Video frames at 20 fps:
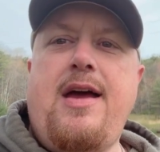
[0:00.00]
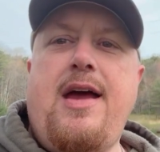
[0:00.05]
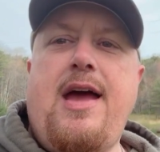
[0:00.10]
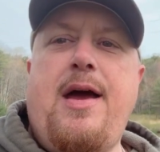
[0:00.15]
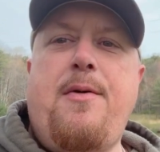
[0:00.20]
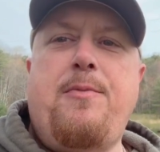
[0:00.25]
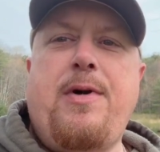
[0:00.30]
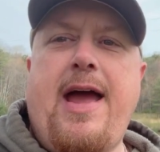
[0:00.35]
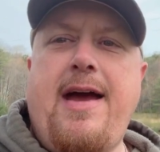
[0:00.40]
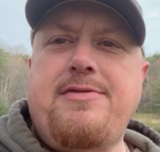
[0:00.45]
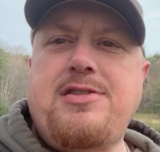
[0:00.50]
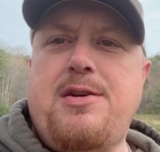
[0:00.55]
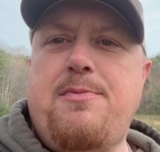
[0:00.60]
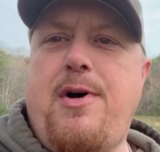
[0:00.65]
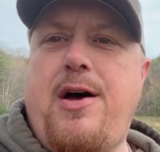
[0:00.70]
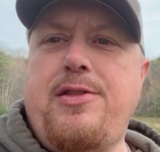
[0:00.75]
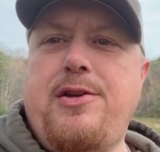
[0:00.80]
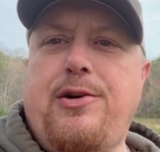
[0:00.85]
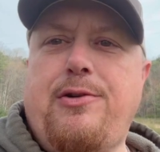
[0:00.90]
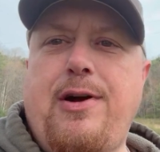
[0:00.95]
And we have some
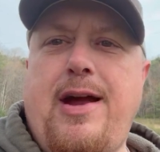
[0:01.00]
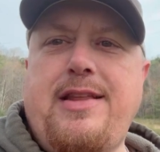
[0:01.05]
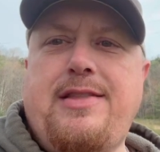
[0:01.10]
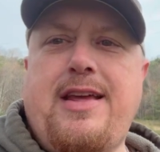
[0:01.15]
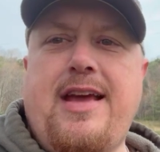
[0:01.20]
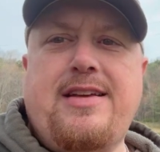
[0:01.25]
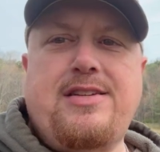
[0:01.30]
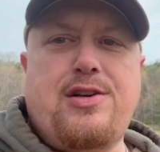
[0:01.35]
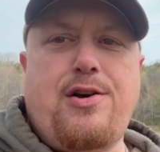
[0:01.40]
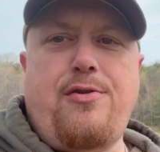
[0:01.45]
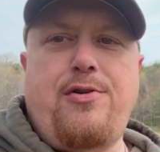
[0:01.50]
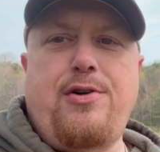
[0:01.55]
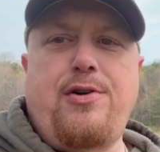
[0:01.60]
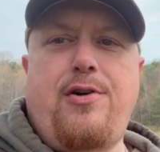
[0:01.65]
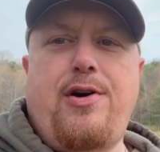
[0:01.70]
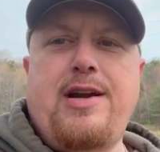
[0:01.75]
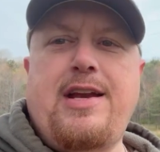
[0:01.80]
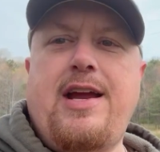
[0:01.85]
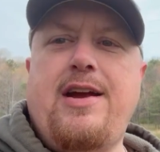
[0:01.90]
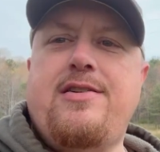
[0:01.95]
other great things going
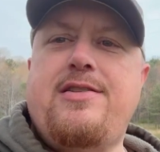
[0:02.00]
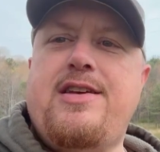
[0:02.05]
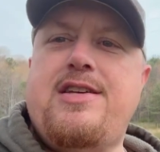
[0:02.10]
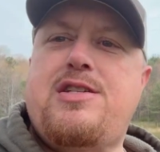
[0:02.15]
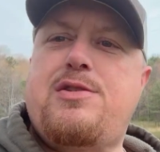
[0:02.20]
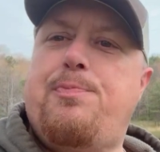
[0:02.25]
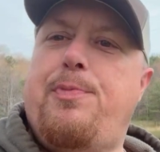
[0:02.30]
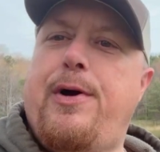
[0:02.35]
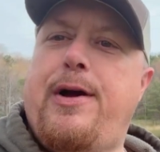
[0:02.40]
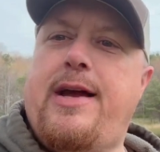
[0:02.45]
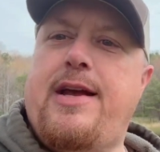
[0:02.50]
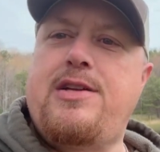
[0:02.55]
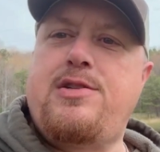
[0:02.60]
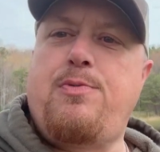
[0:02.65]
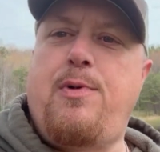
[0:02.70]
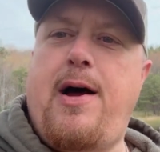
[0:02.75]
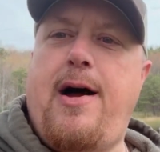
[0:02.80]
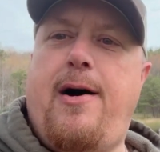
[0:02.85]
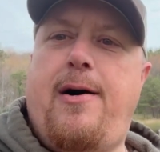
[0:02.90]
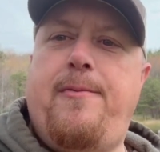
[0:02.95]
on here this spring as
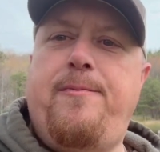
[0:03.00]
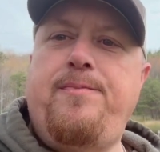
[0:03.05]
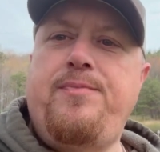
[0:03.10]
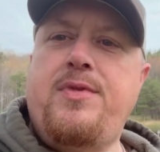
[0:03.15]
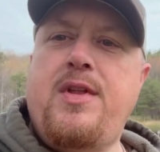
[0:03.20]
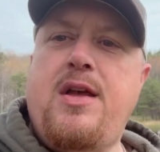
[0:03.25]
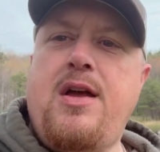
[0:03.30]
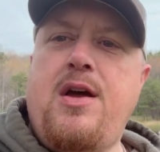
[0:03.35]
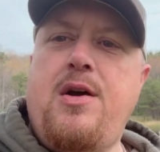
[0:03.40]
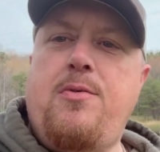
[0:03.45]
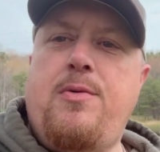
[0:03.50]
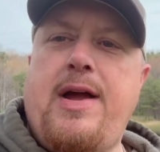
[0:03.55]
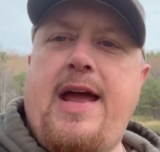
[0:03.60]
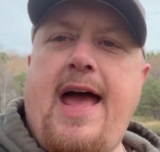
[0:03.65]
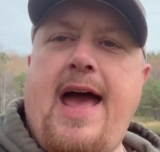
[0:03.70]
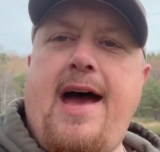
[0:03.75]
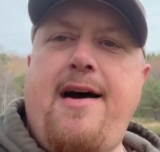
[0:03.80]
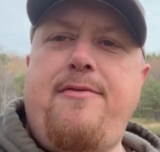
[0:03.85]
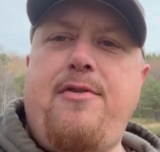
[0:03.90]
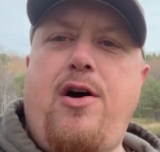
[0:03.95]
well. We
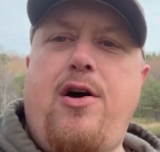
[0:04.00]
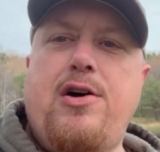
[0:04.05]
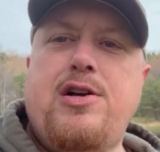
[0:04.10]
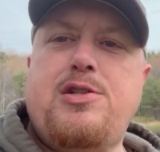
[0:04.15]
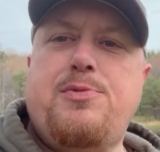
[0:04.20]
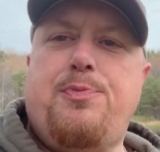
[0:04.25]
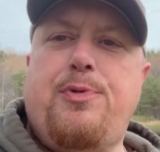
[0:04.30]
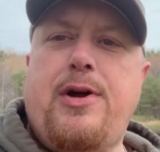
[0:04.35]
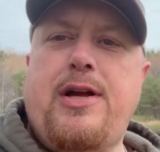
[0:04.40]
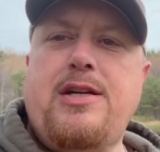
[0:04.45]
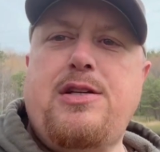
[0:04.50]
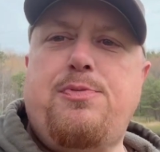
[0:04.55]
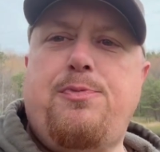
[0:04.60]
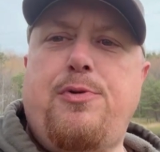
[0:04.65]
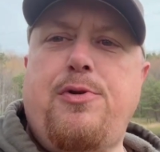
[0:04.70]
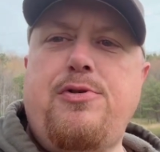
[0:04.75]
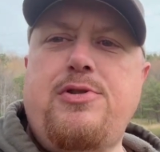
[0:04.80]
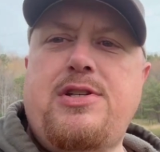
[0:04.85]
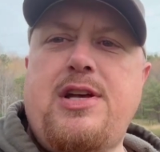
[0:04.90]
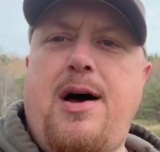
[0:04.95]
have our spring
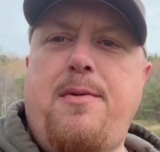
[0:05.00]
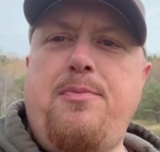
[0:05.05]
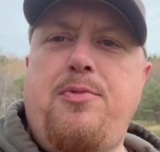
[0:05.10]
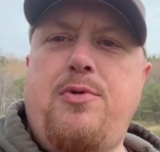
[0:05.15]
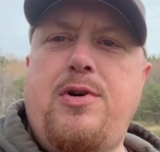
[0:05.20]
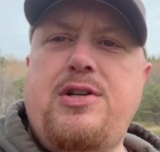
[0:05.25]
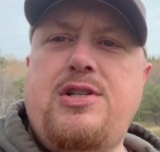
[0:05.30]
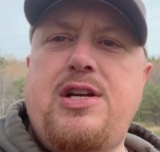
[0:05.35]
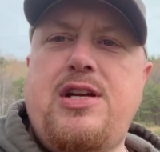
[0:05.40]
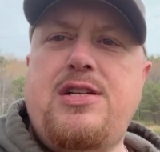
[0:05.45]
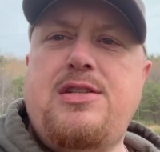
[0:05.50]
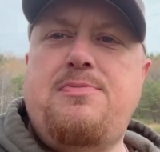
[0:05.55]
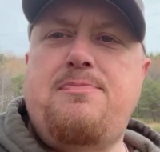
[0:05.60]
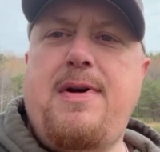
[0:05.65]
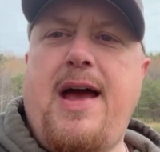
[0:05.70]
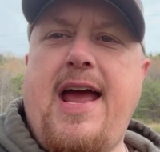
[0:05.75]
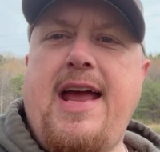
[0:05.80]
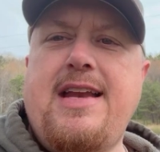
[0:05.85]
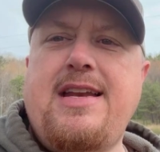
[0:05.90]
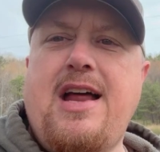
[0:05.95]
spruce up, which is
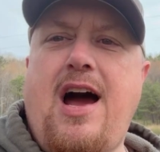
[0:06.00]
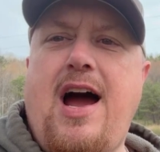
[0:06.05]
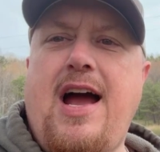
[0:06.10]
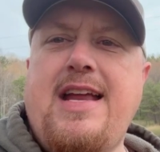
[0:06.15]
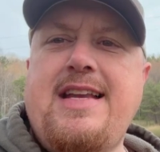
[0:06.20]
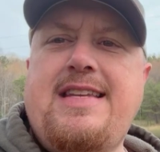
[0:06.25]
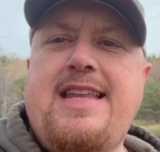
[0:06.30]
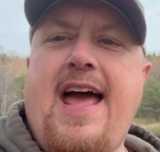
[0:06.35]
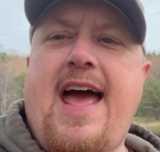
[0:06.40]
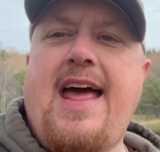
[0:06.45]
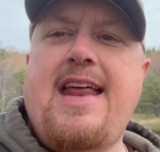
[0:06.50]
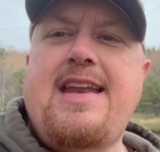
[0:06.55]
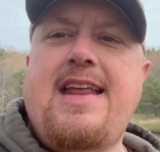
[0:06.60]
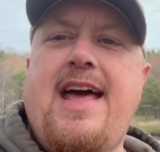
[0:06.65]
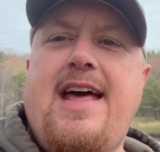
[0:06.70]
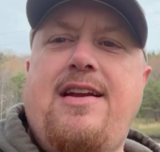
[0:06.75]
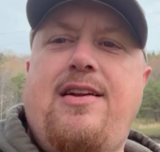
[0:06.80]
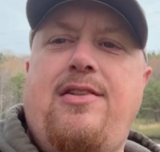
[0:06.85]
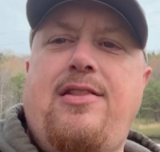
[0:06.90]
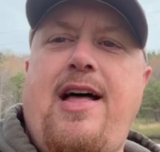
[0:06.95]
May 9, 10,
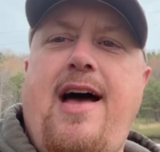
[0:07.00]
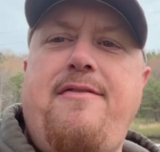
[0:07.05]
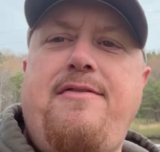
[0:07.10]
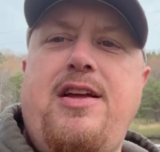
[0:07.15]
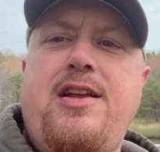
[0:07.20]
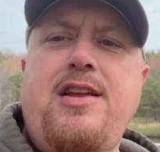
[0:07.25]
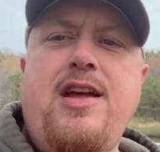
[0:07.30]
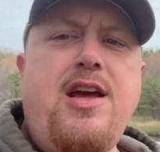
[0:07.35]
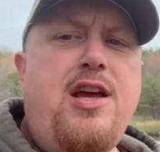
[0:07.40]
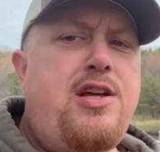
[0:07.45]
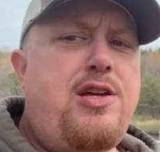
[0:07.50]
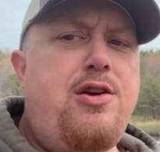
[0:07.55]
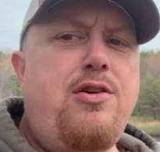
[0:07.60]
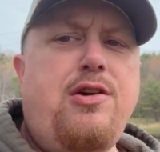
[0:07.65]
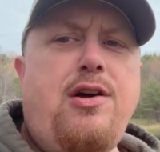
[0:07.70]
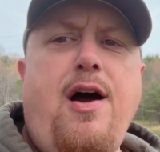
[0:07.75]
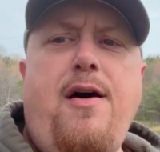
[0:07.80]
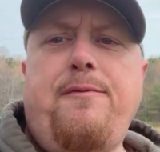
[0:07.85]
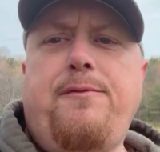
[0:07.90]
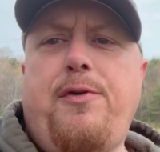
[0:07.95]
and 11. You
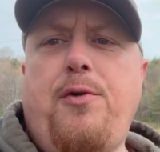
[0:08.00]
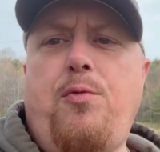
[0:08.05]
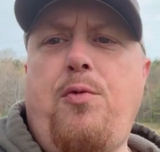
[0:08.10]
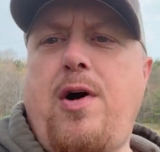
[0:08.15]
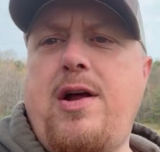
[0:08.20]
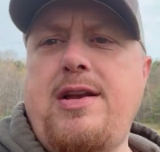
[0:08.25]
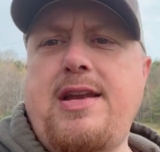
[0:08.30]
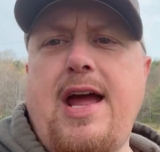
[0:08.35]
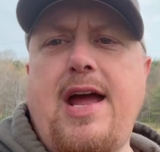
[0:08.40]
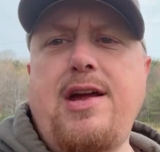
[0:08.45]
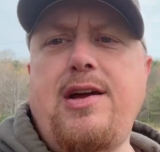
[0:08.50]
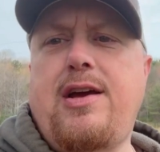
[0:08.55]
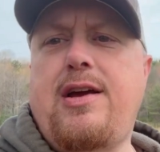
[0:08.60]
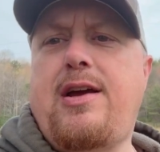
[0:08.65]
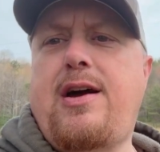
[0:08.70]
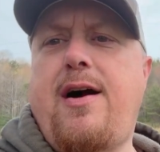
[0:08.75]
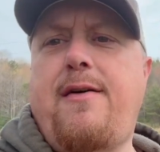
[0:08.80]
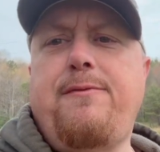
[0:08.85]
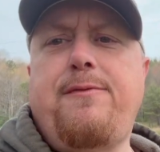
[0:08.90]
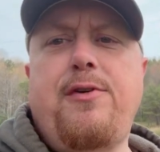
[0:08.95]
can come for one day. You can
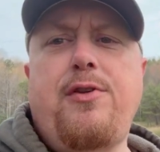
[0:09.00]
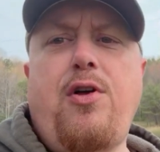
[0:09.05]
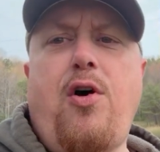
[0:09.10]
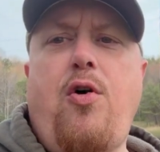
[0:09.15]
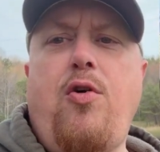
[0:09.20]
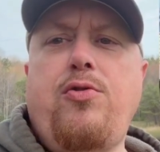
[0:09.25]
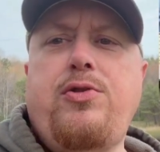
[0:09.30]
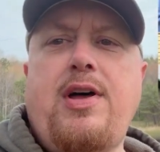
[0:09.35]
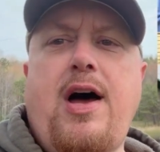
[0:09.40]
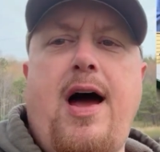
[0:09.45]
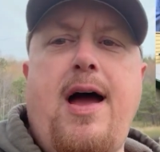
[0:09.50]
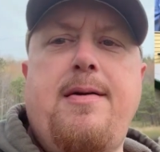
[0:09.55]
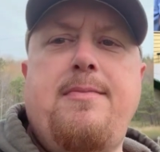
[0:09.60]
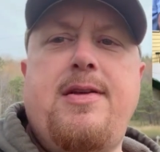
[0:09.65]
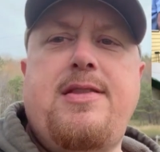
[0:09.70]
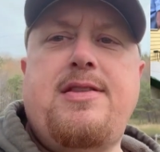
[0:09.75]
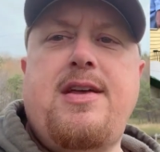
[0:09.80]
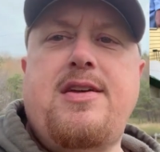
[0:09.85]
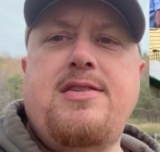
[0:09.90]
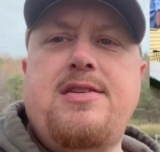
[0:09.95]
come for the whole time.
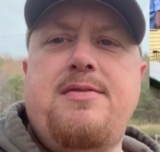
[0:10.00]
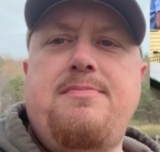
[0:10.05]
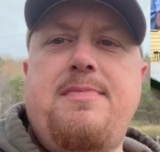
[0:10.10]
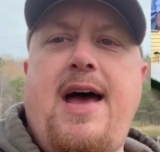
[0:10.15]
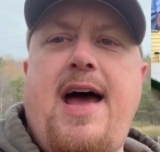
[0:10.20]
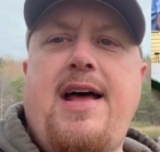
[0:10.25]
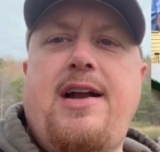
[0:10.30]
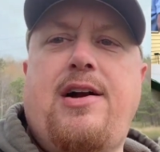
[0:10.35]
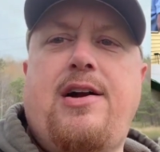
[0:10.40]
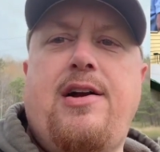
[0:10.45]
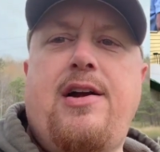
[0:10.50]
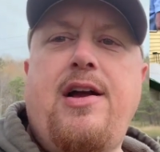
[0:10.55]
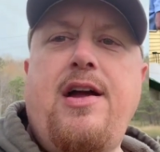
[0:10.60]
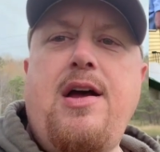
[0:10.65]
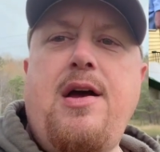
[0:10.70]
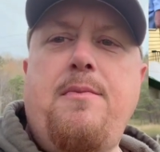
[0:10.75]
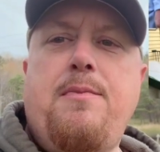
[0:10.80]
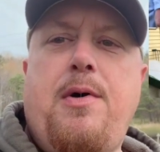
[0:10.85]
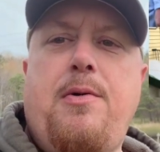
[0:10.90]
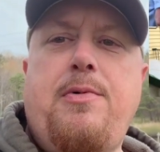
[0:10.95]
It doesn't matter.
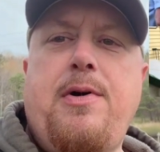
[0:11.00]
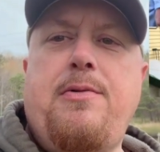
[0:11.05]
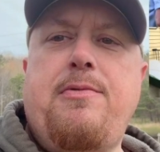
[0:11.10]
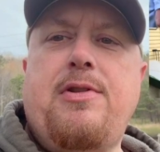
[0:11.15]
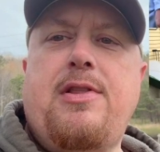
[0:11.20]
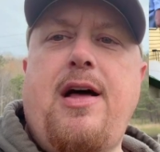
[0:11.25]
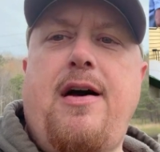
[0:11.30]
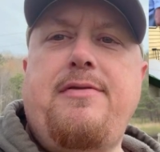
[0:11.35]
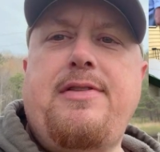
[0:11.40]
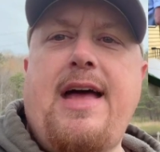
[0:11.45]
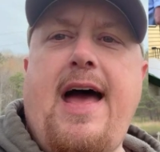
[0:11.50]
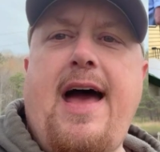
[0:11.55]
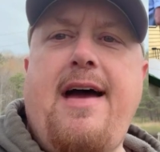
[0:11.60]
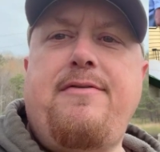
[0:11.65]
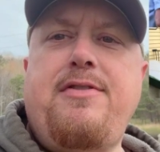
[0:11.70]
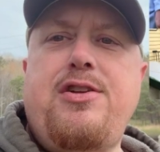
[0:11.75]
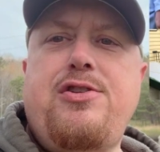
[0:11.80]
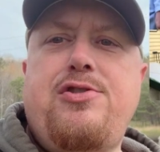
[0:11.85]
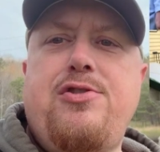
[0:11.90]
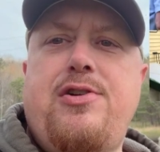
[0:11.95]
But we would love to
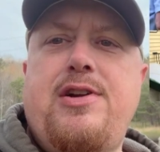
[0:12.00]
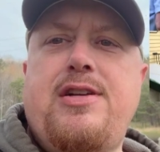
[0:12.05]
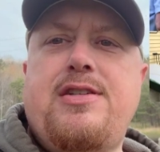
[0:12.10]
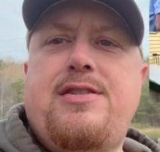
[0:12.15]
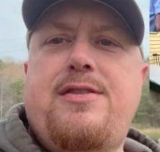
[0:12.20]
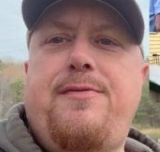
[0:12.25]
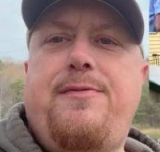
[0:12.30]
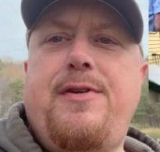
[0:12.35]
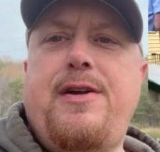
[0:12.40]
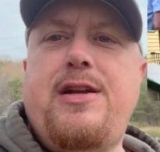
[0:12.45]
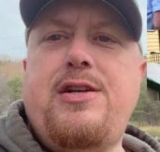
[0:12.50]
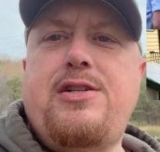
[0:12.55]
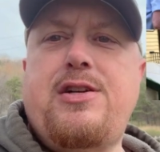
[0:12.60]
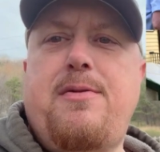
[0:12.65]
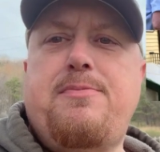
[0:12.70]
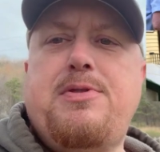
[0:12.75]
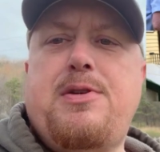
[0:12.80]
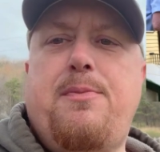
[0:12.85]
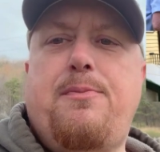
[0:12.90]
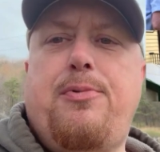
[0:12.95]
have you join us to finish
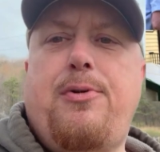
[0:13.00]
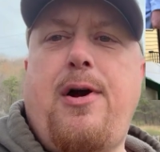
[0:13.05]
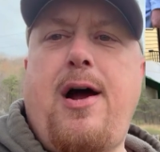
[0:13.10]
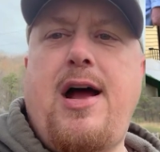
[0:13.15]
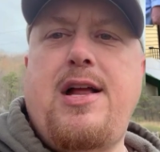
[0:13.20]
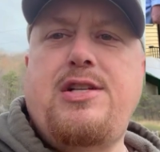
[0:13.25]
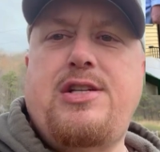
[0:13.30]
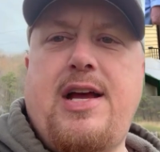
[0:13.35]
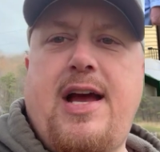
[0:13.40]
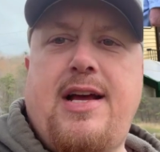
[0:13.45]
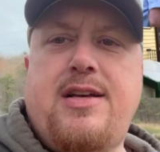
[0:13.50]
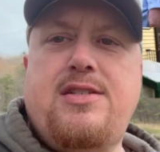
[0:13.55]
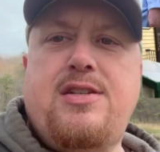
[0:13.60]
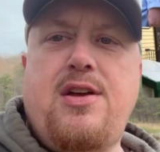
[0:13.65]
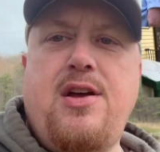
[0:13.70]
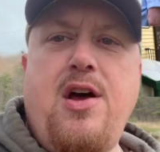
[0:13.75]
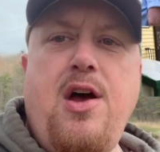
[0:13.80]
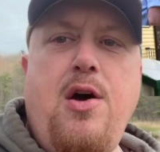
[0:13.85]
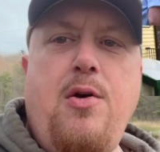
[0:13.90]
up some projects.